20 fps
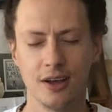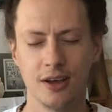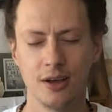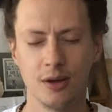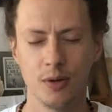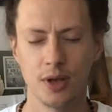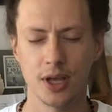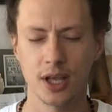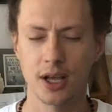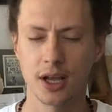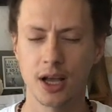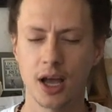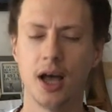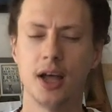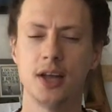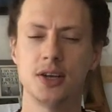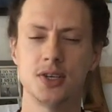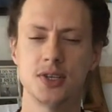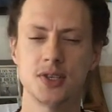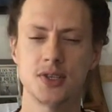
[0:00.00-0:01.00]
We can
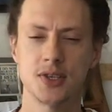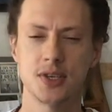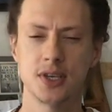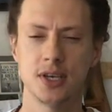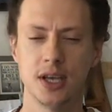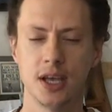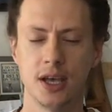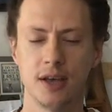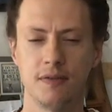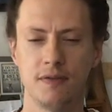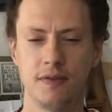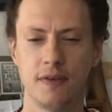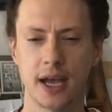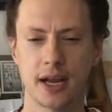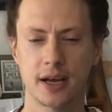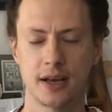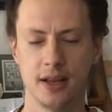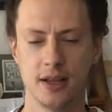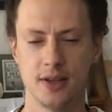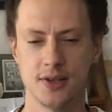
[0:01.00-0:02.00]
consciously
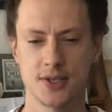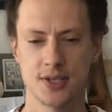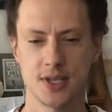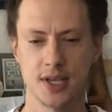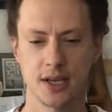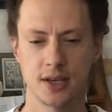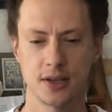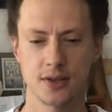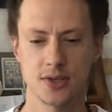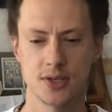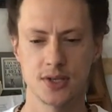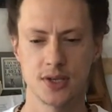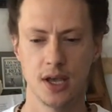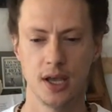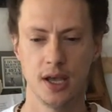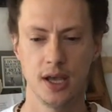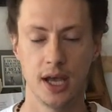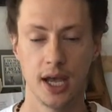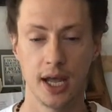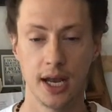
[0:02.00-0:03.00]
affect these things.
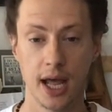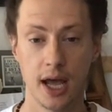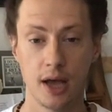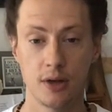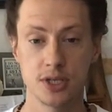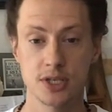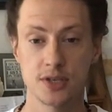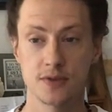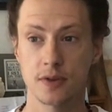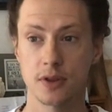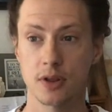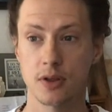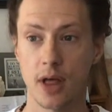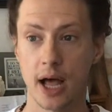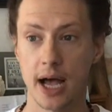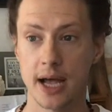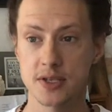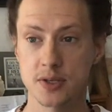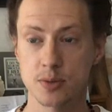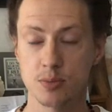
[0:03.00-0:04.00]
And now, just for the
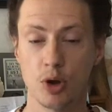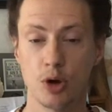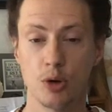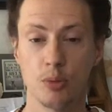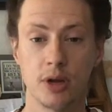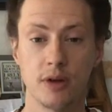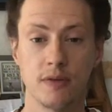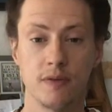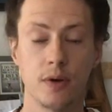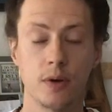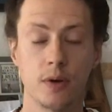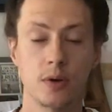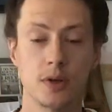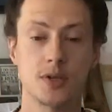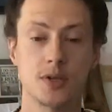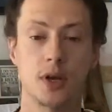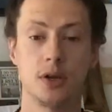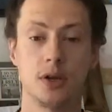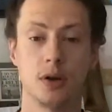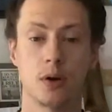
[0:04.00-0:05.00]
last moment, focus
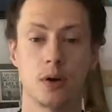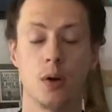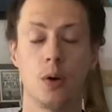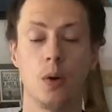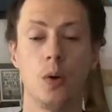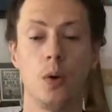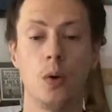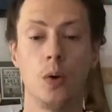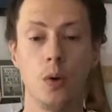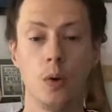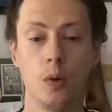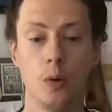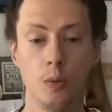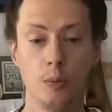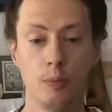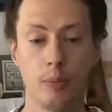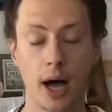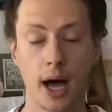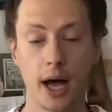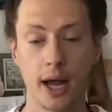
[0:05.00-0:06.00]
on your whole
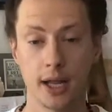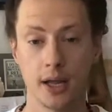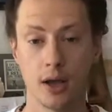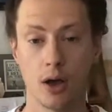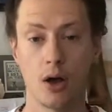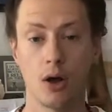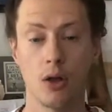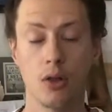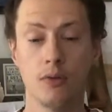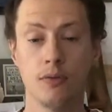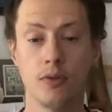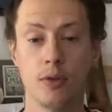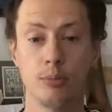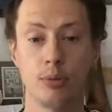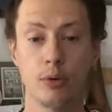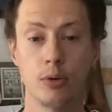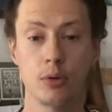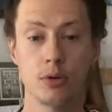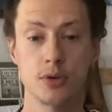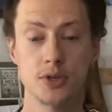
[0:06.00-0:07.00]
body, all of the
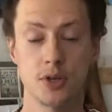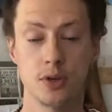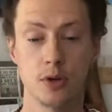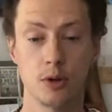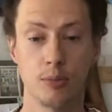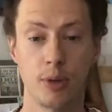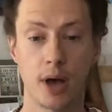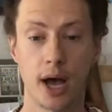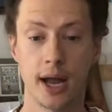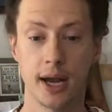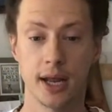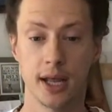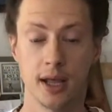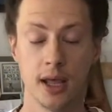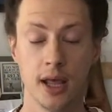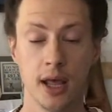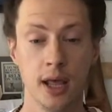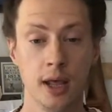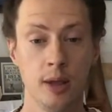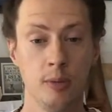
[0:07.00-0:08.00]
pores of your body
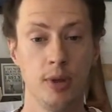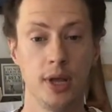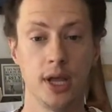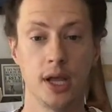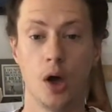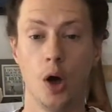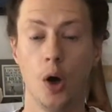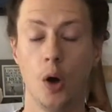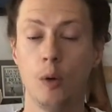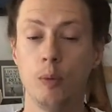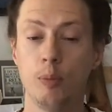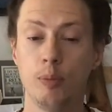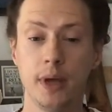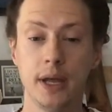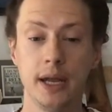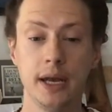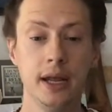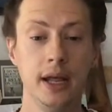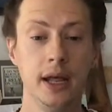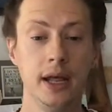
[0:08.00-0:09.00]
being
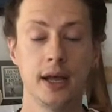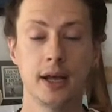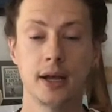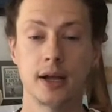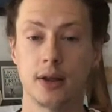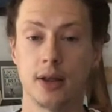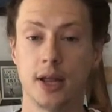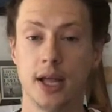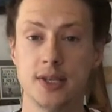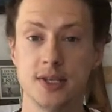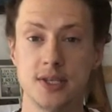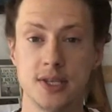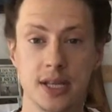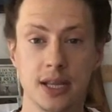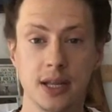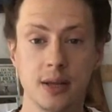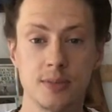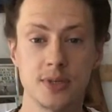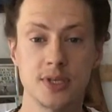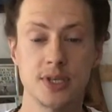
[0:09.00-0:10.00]
open, cleansing
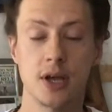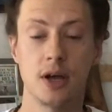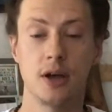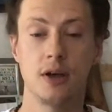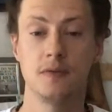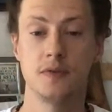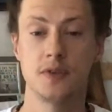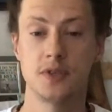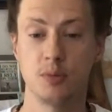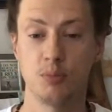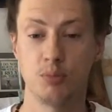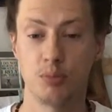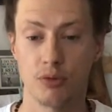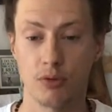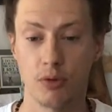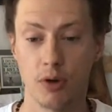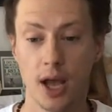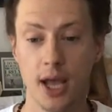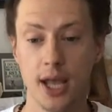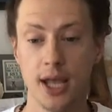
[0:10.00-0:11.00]
themselves,
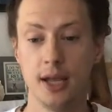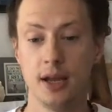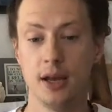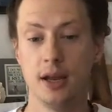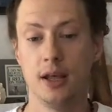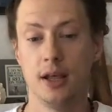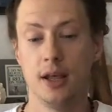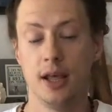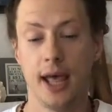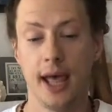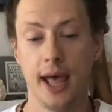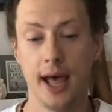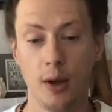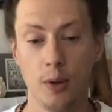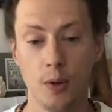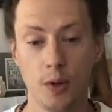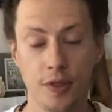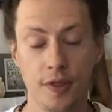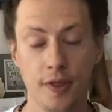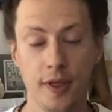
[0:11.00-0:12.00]
bright,
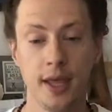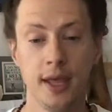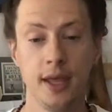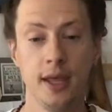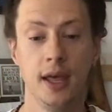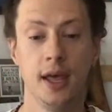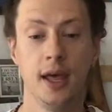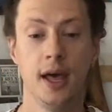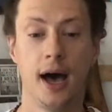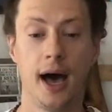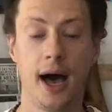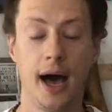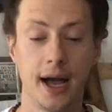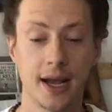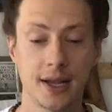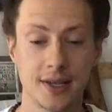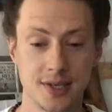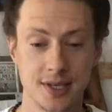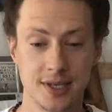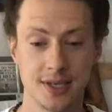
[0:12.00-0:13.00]
healthy,
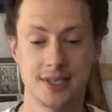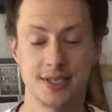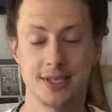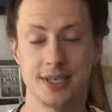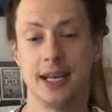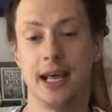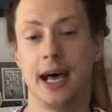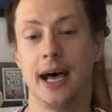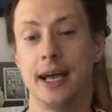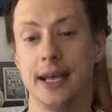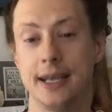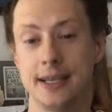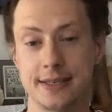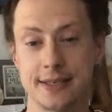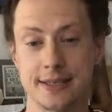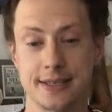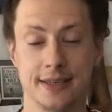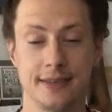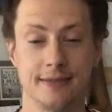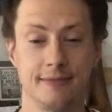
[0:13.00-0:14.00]

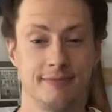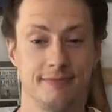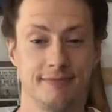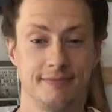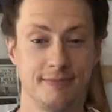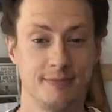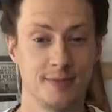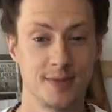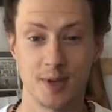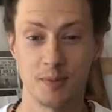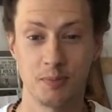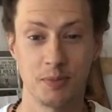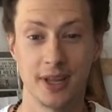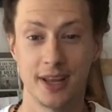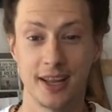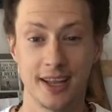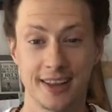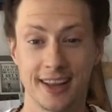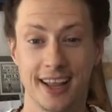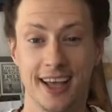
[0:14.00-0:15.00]
oxygenized, something
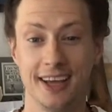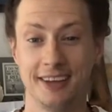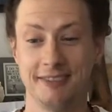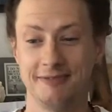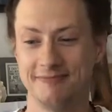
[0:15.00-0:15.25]
like that.